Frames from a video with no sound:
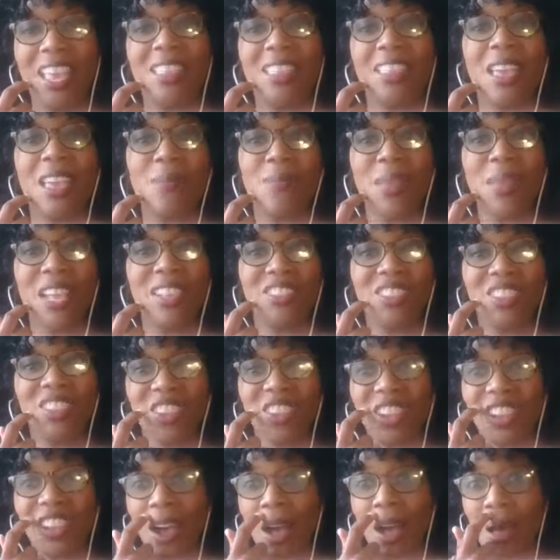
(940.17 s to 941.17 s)
that makes their
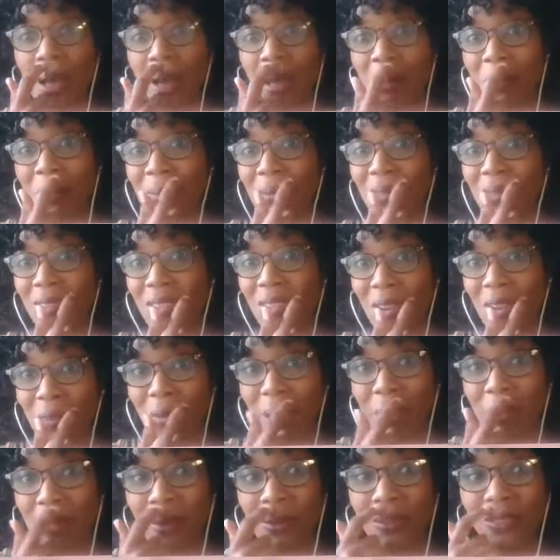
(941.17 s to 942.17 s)
gums
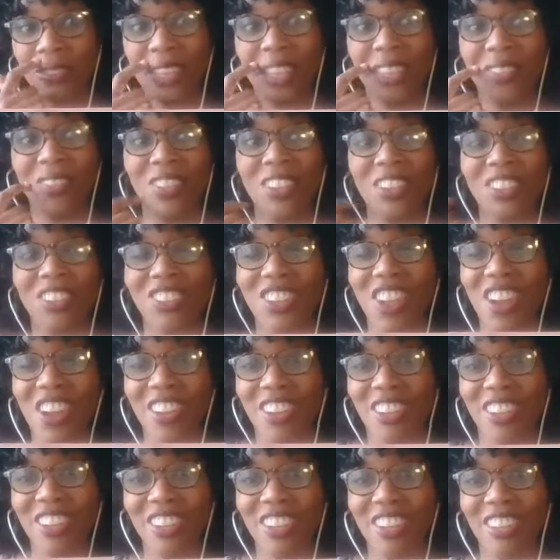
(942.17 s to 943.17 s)
around their teeth look
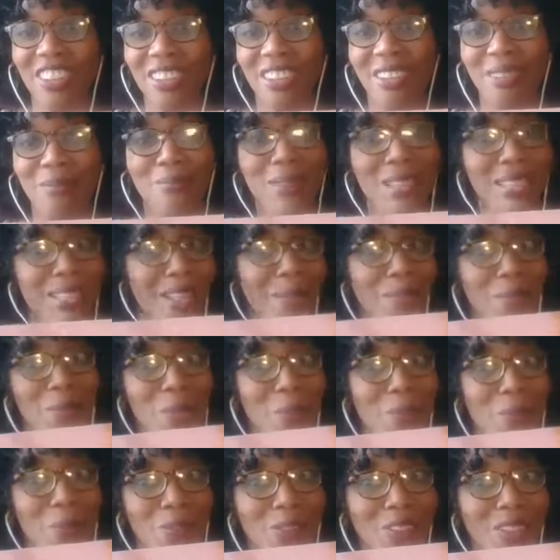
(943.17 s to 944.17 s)
darker. But some
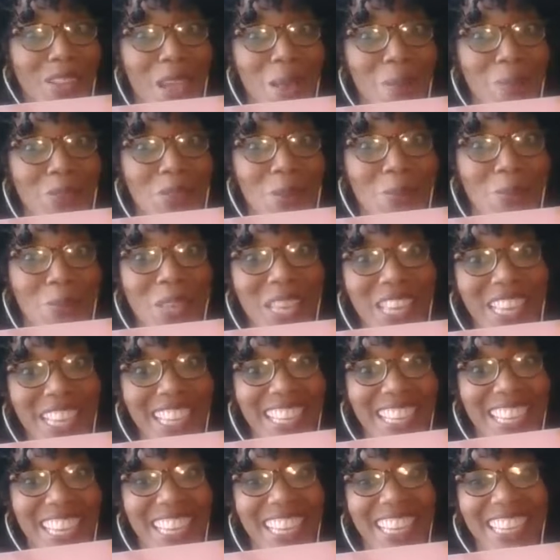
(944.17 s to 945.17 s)
people's gums are
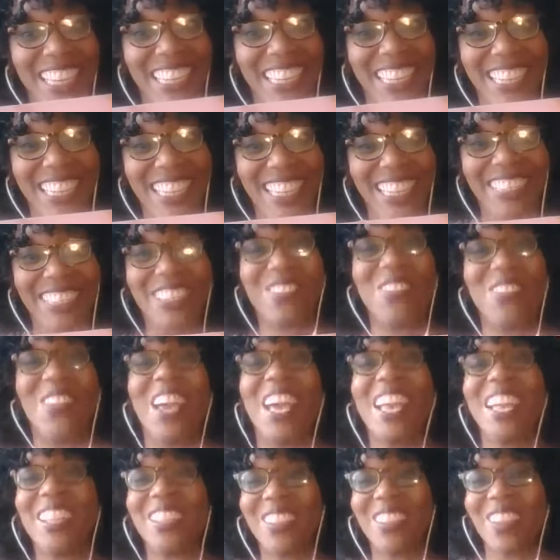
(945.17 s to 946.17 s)
pink. It
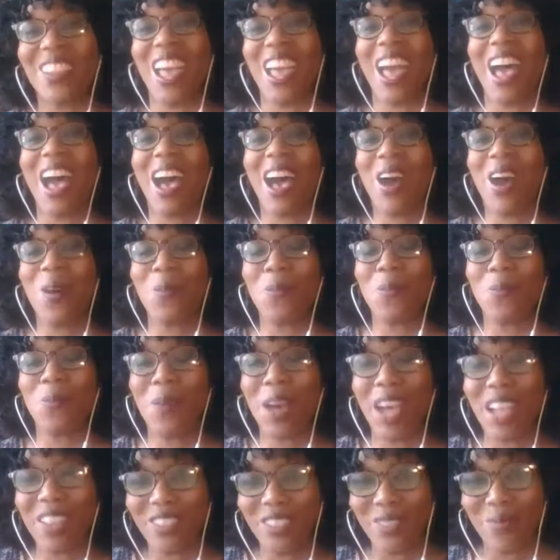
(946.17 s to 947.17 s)
depends on how
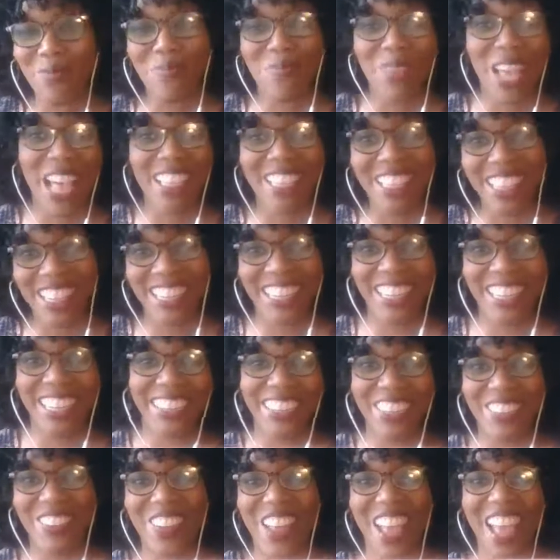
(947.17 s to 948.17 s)
much
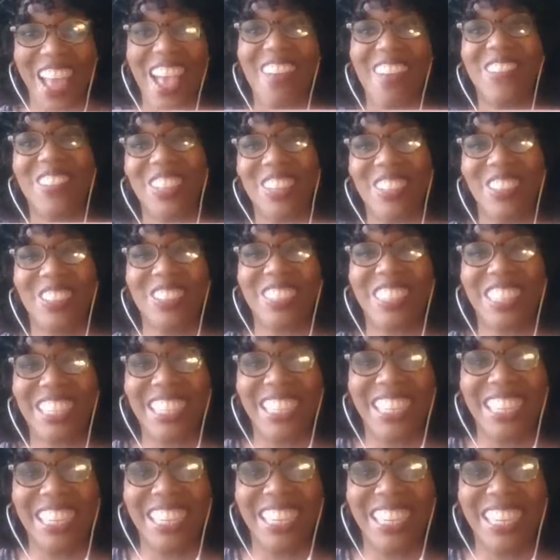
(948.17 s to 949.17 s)
melanin you have in your
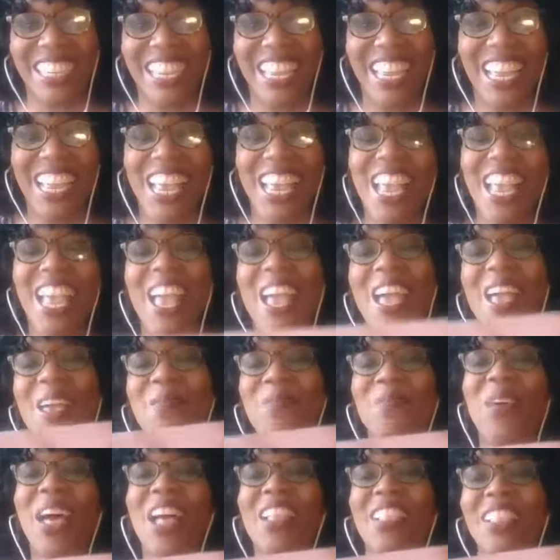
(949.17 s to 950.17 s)
skin.
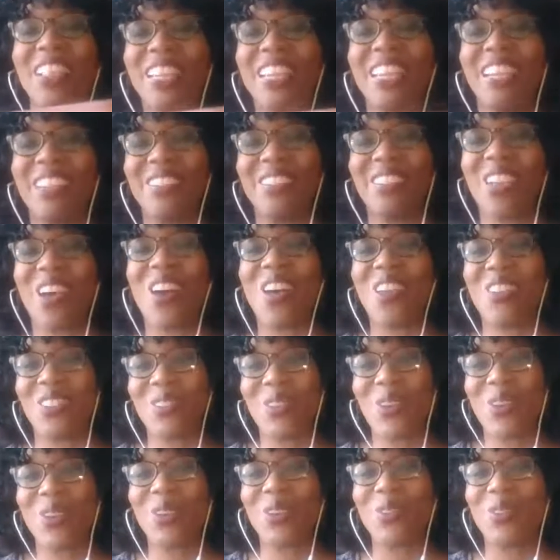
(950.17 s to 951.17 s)
And melanin is
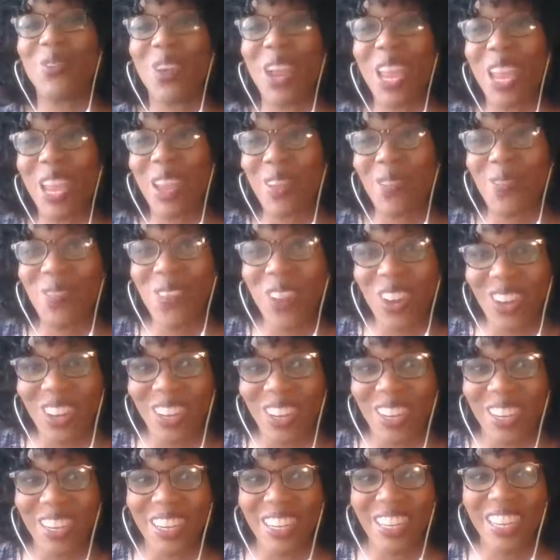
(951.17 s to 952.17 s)
also a great
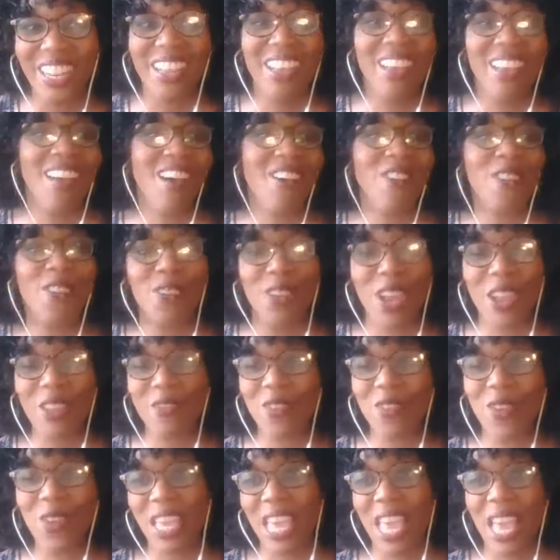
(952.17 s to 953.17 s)
word, a great
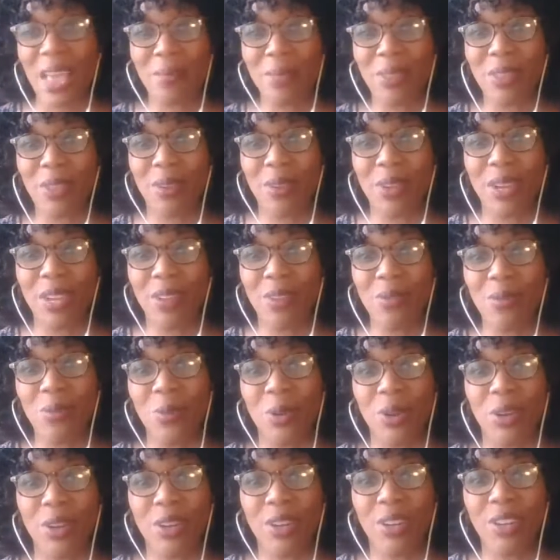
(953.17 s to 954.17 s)
vocabulary
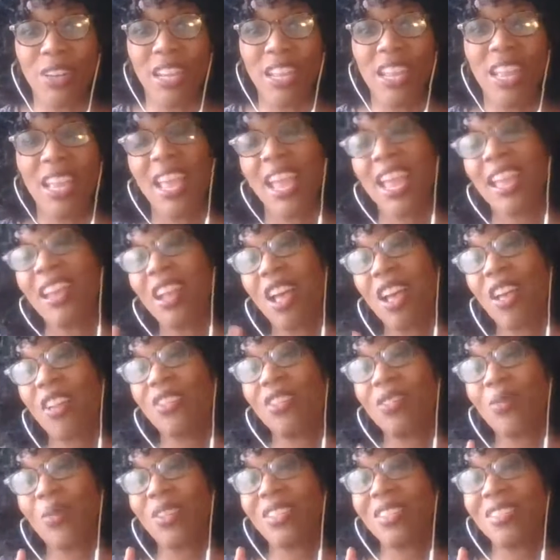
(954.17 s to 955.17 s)
word, and
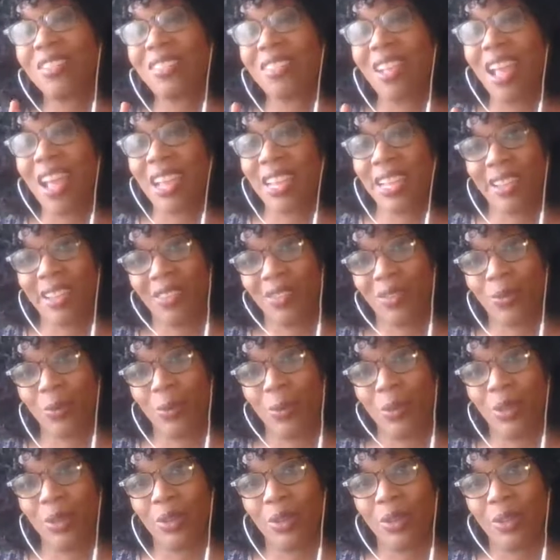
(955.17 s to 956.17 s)
also a science
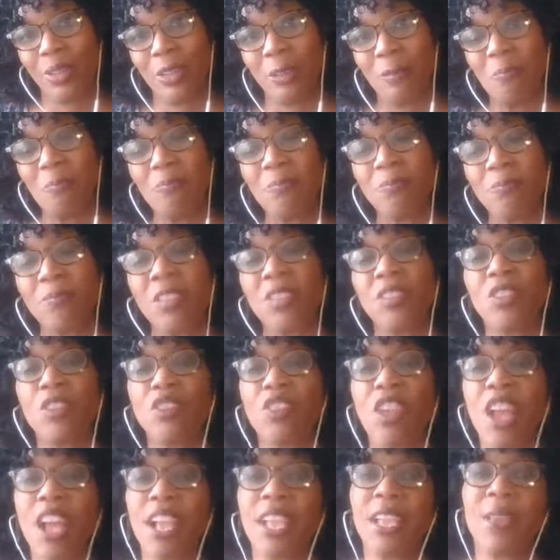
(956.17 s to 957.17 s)
word. So
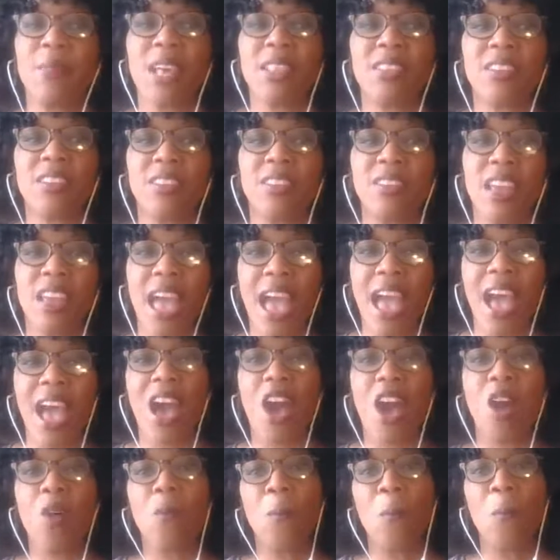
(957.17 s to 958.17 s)
talking about
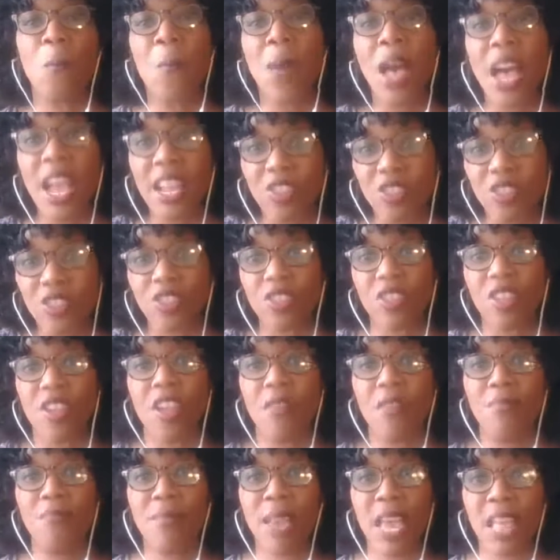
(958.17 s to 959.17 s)
how much
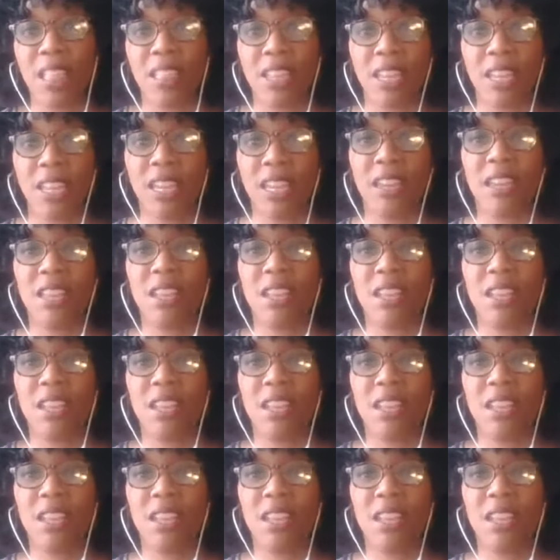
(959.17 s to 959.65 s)
melanin